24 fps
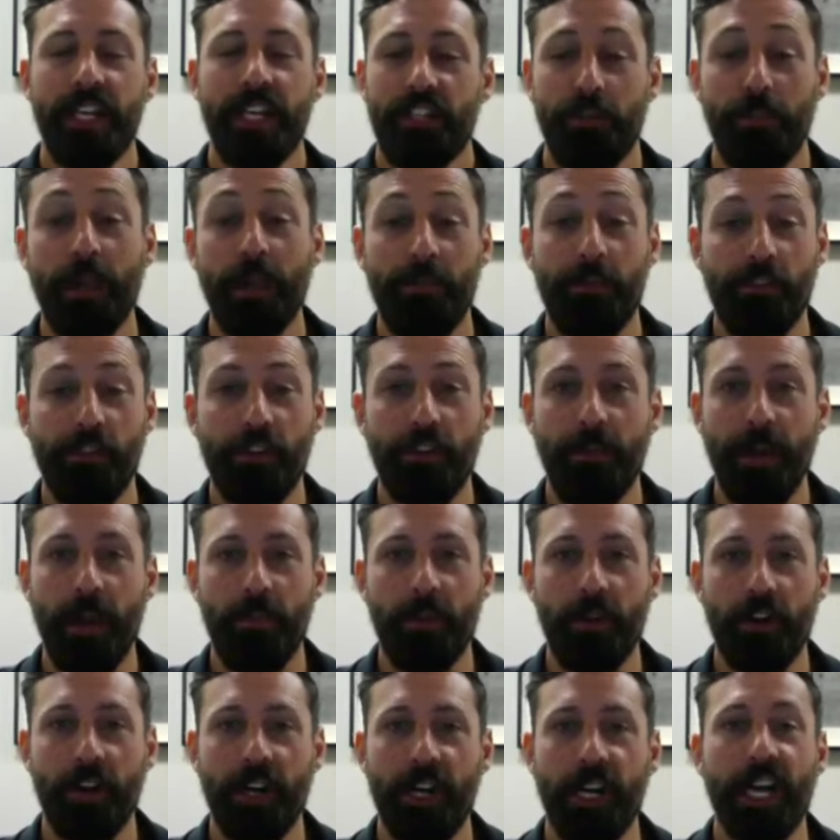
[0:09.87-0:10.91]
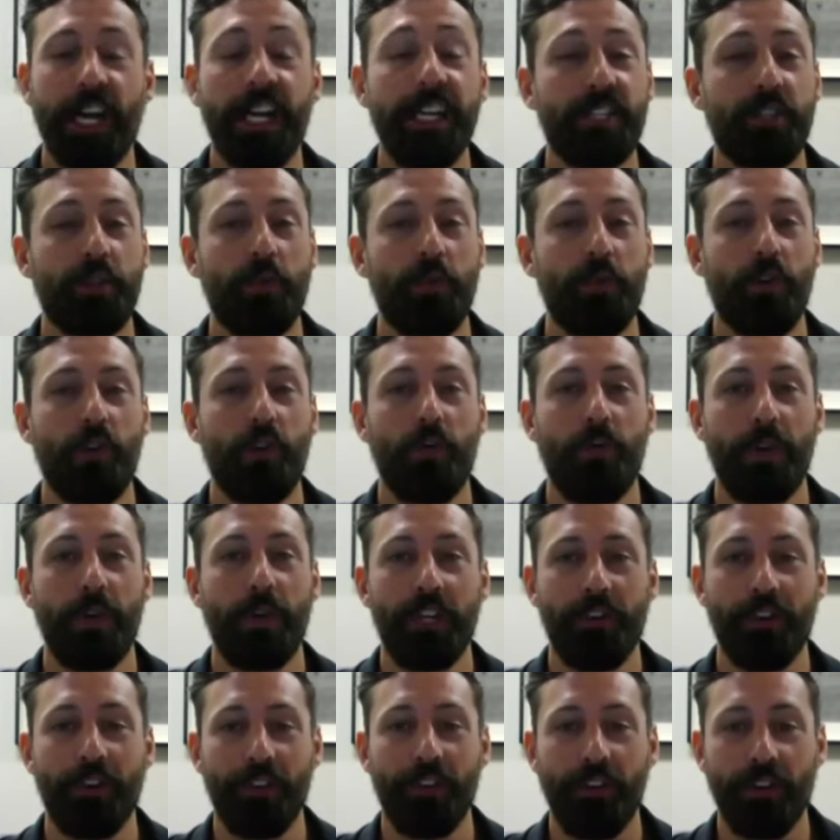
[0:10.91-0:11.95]
So maybe you remember in high school when
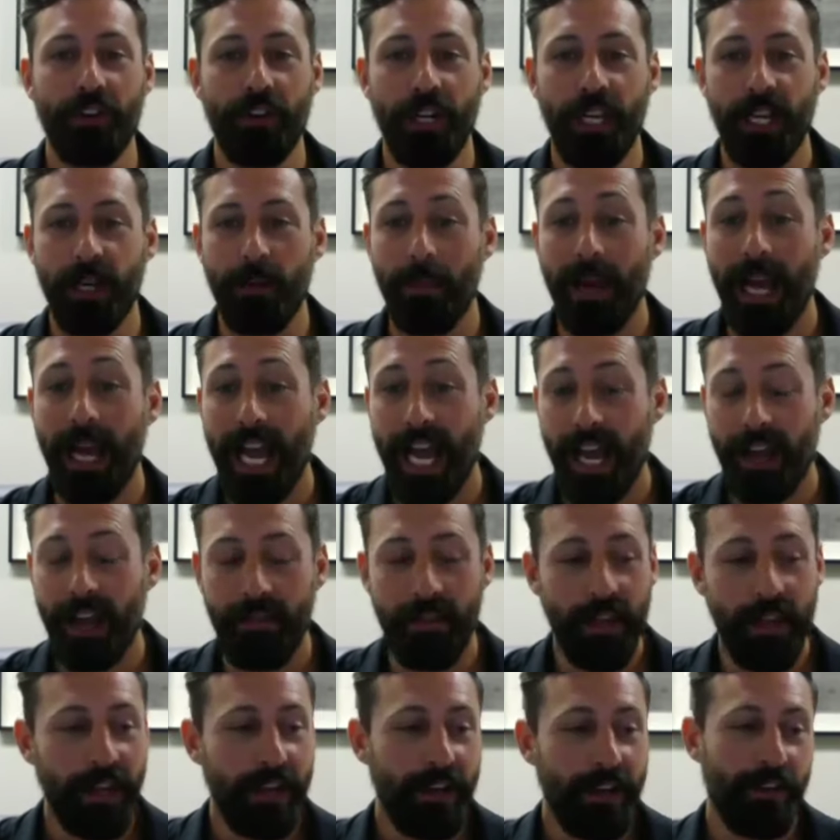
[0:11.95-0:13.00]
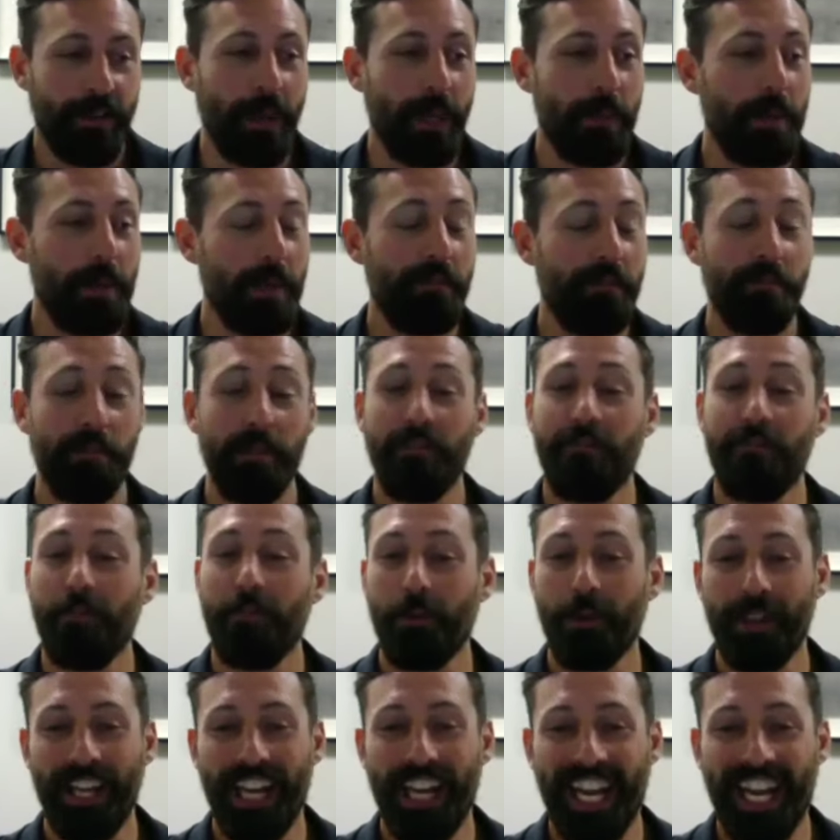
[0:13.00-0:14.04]
you're learning math, maybe even
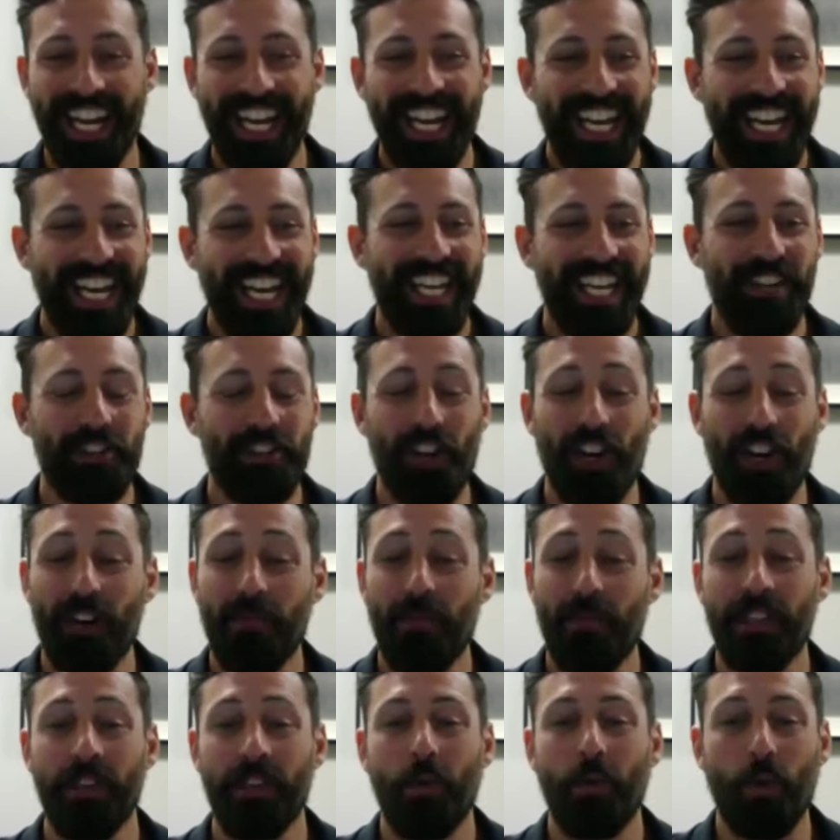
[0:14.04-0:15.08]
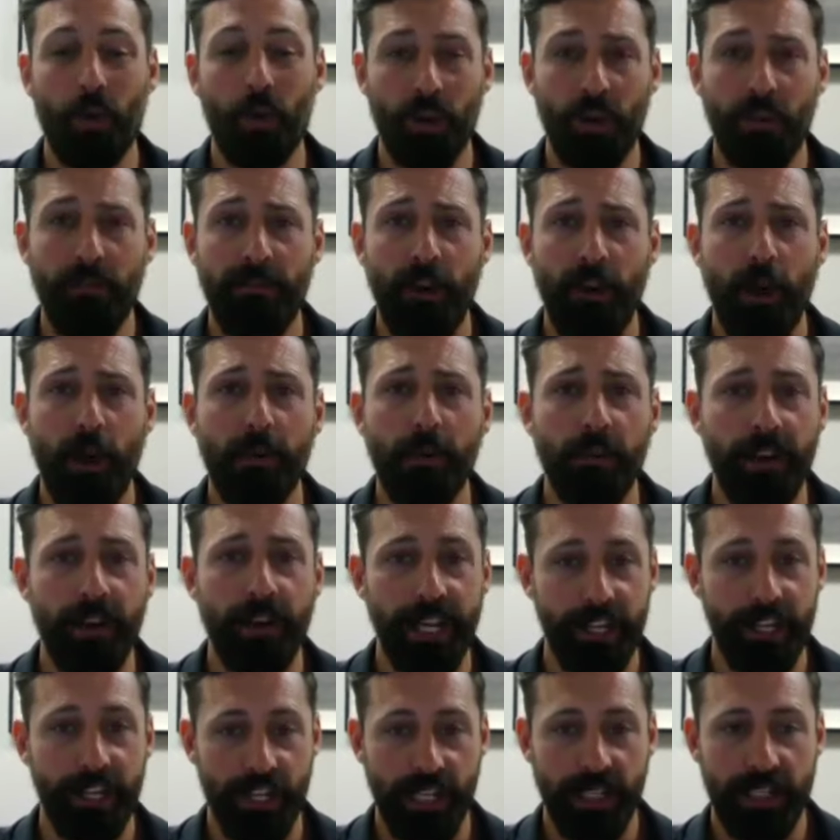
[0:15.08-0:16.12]
before that, you talk about the order of
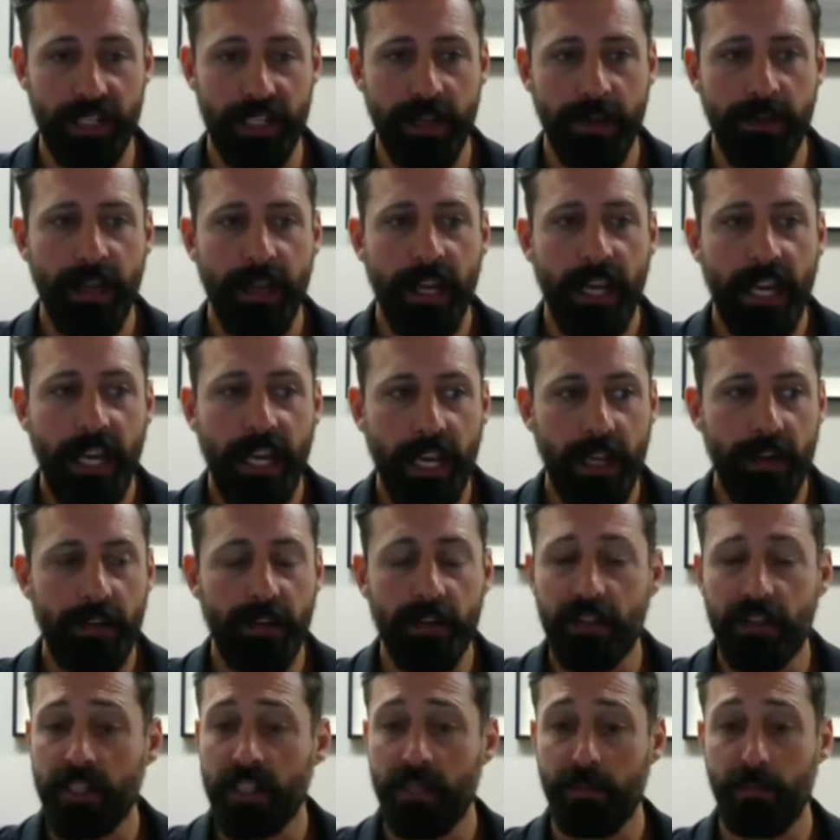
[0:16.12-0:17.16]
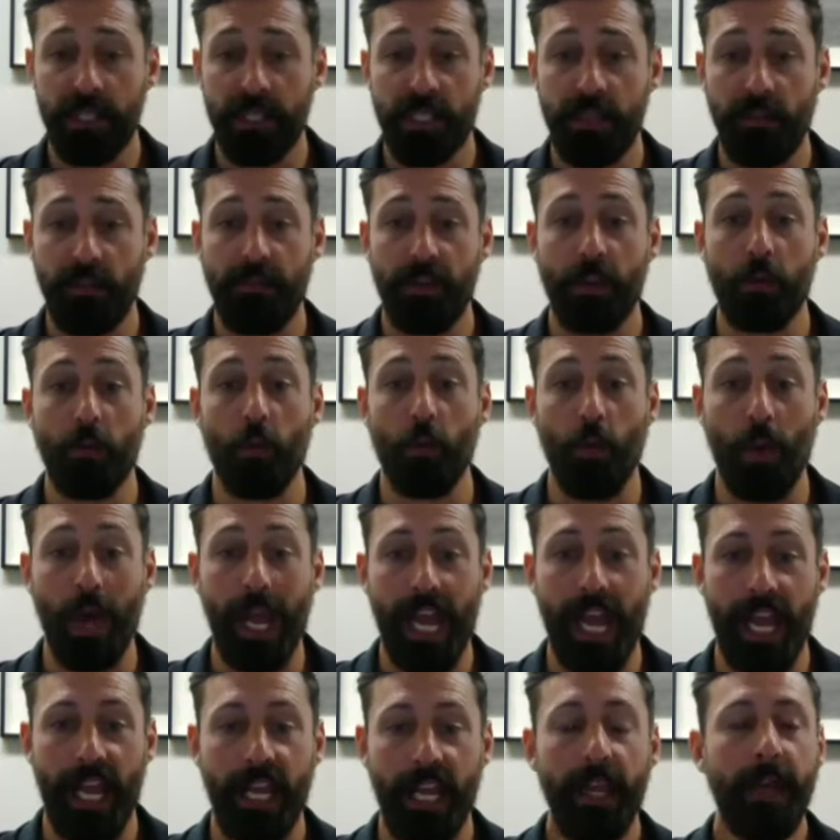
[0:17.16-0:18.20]
operations. And there's a specific
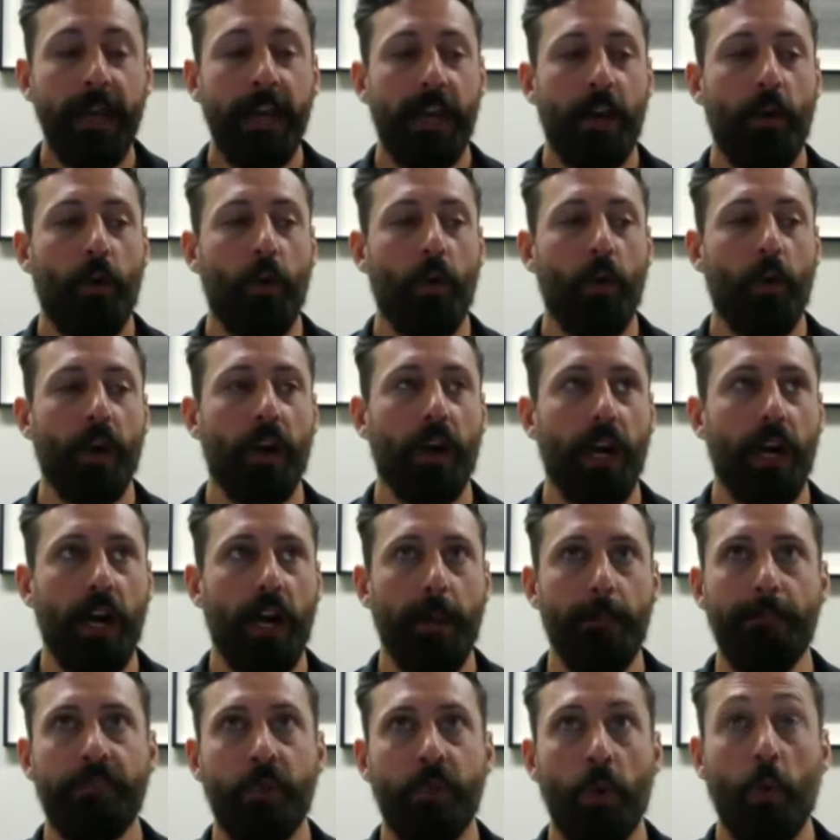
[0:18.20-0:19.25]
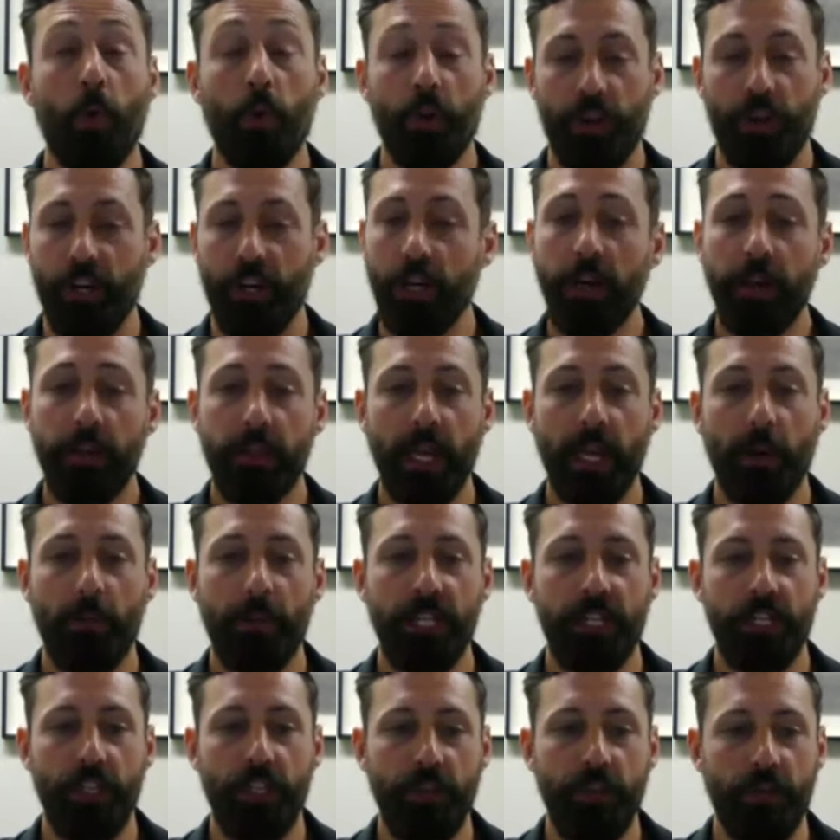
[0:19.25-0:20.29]
way or order that
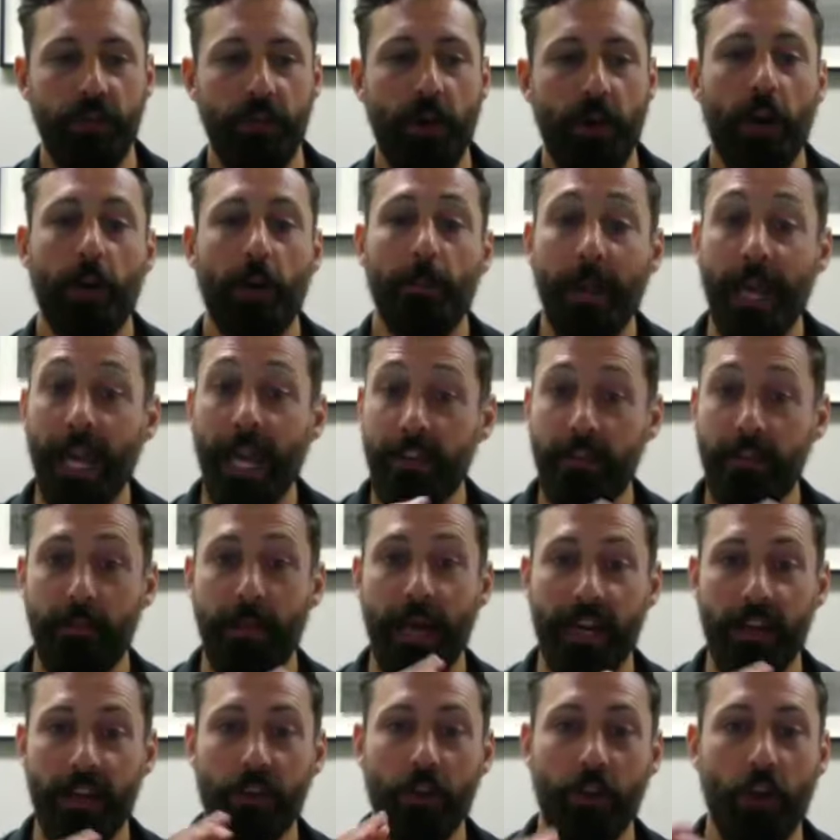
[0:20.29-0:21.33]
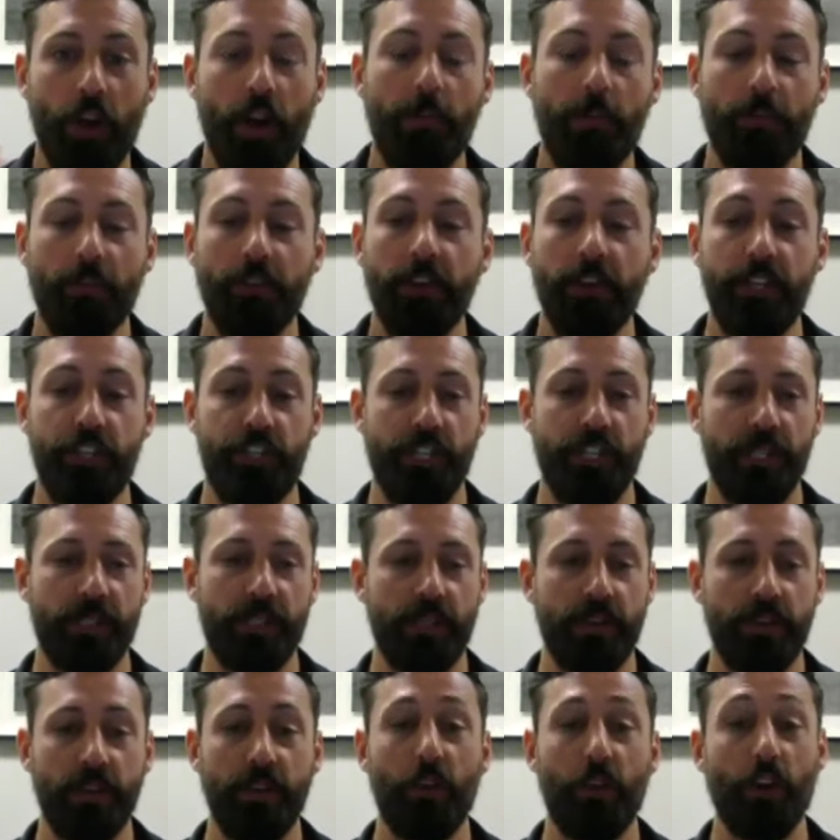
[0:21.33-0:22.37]
we do our mathematical
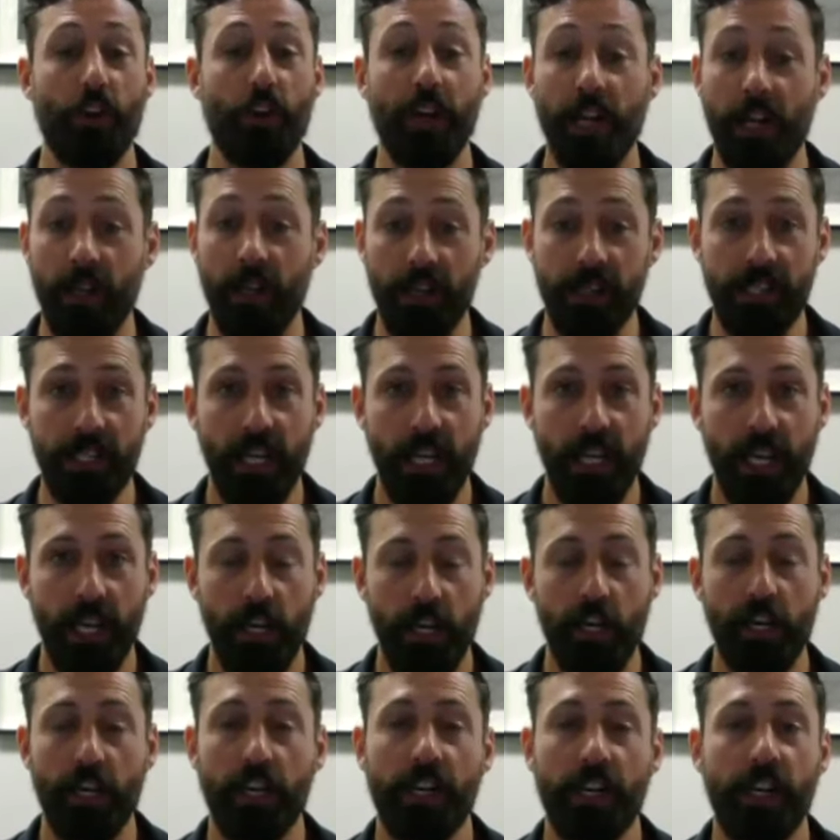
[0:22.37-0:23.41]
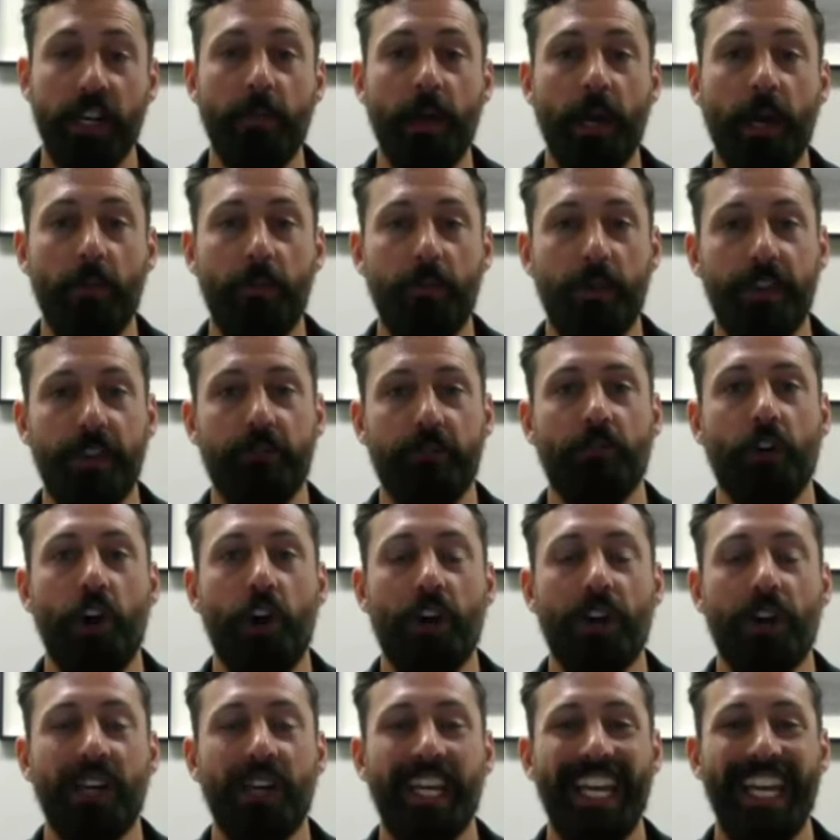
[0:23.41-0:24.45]
operations, or else you're going to come up with a
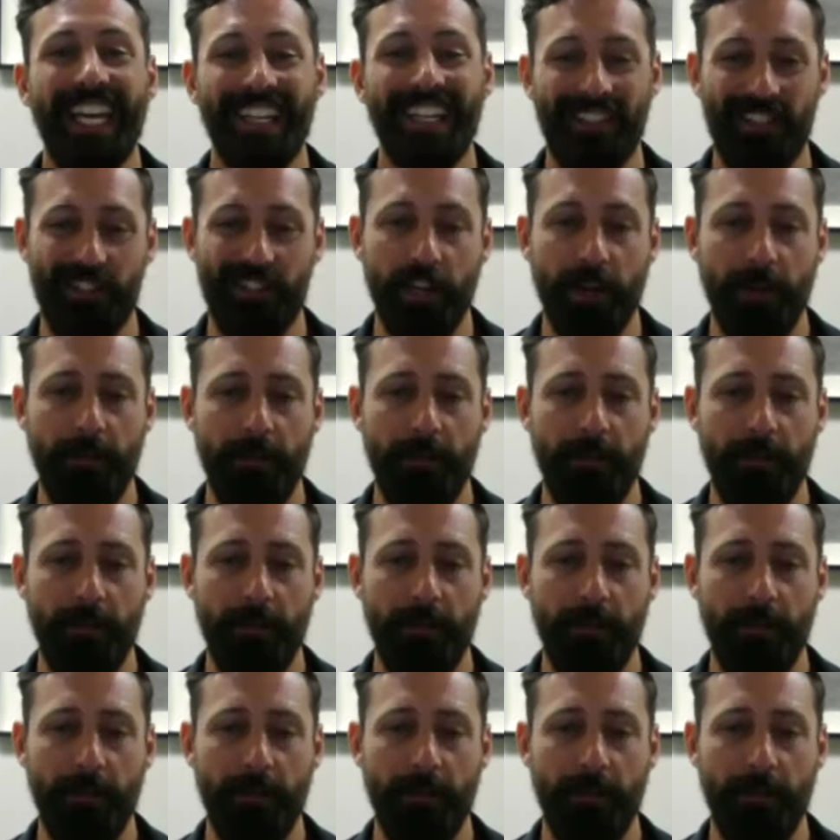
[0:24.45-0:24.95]
wrong answer.